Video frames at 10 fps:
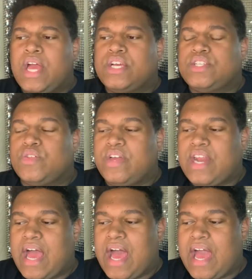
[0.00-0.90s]
So then
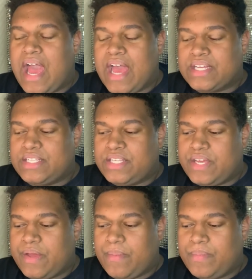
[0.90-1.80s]
I asked
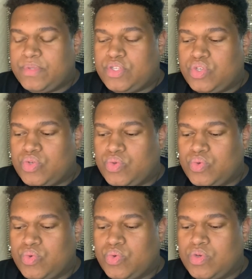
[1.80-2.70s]
him
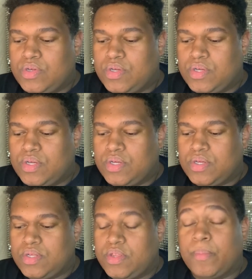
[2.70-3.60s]
to
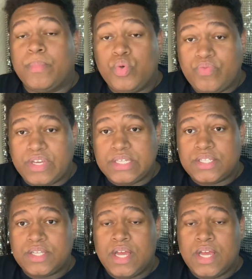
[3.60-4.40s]
the movies.